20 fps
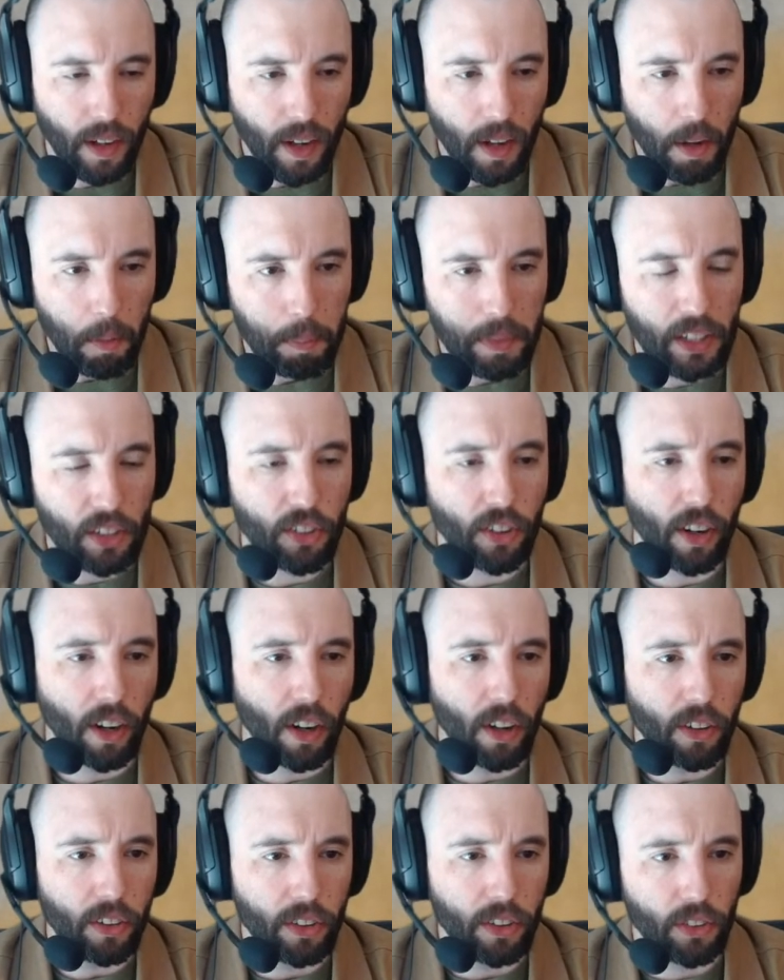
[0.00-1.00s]

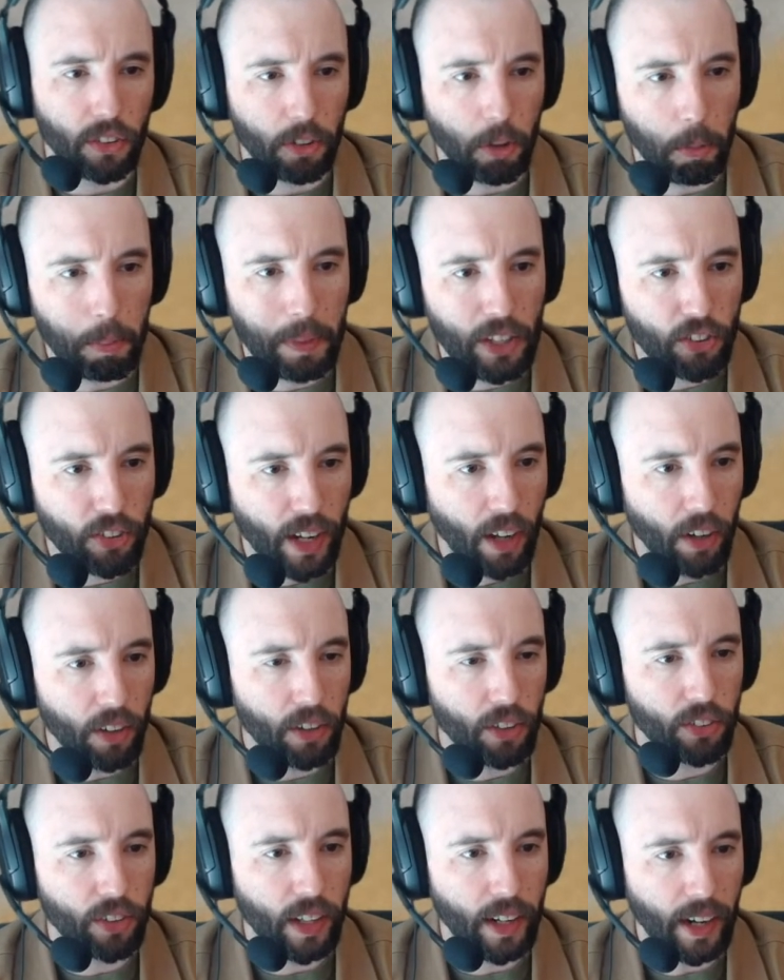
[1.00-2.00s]
Michelle, you
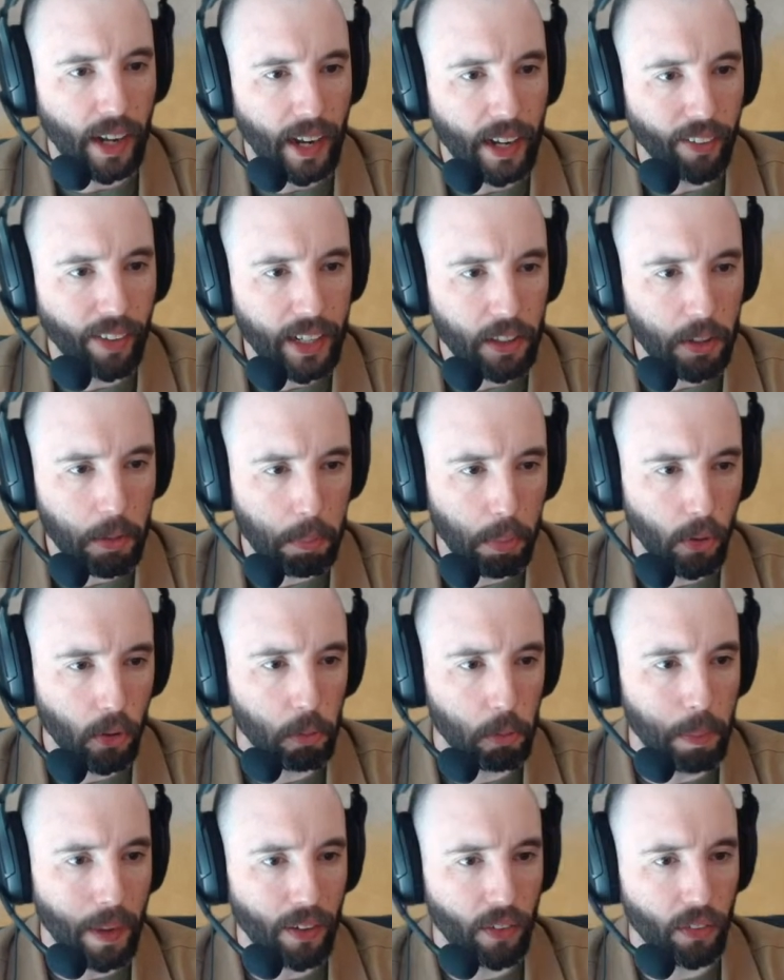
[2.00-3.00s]
said, I like the
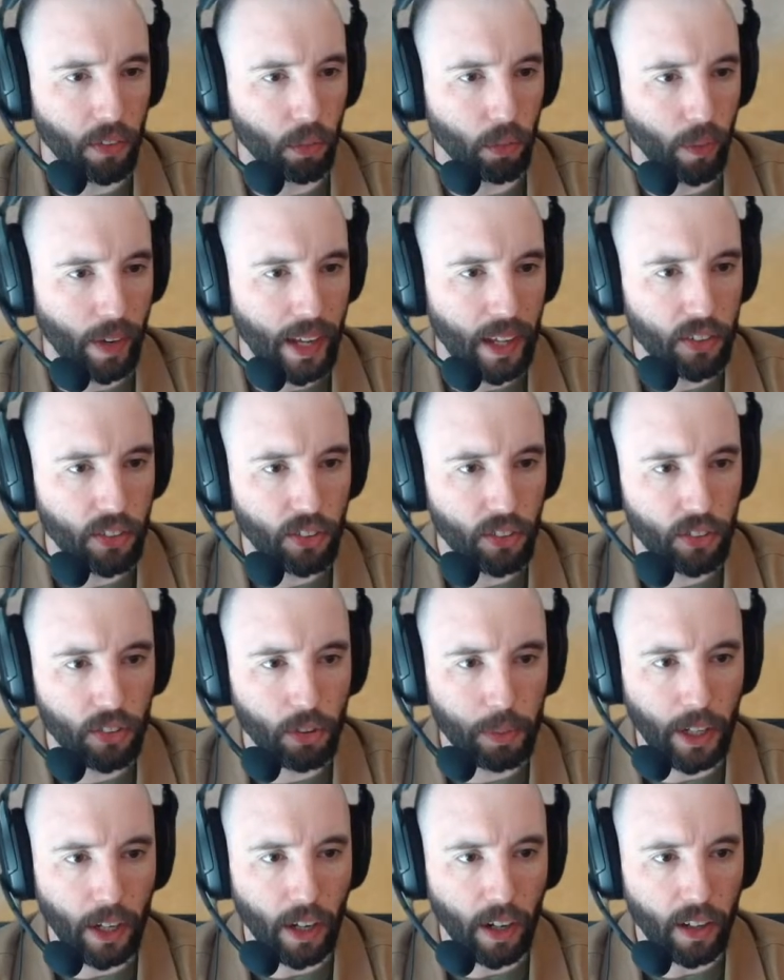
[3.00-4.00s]
blues better than the reds,
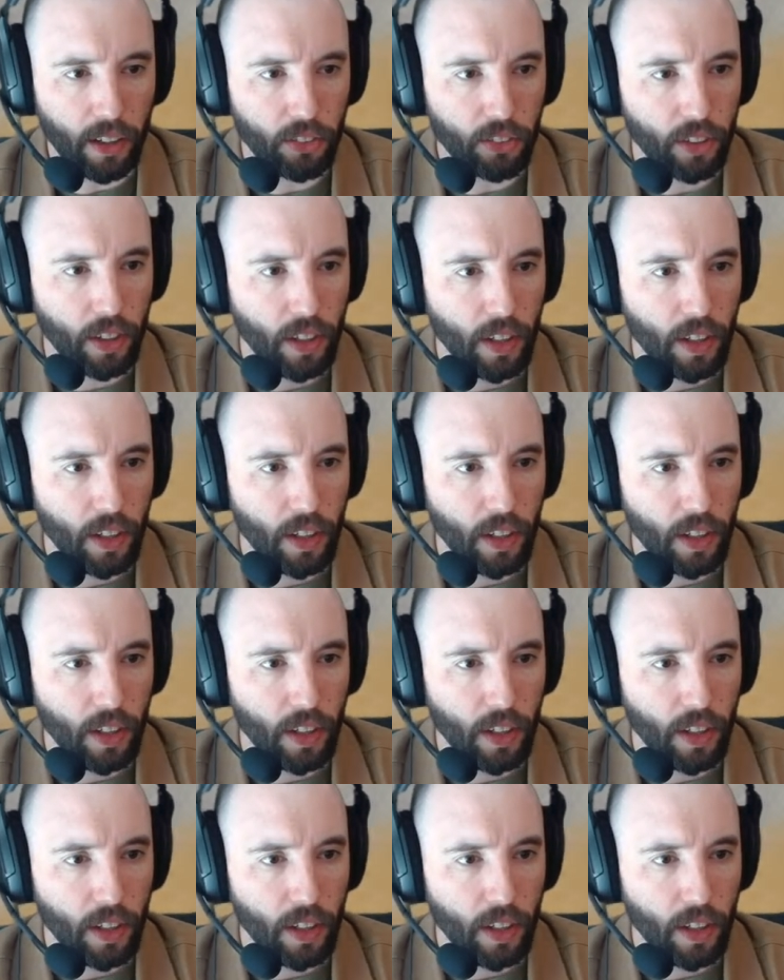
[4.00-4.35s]
to be honest.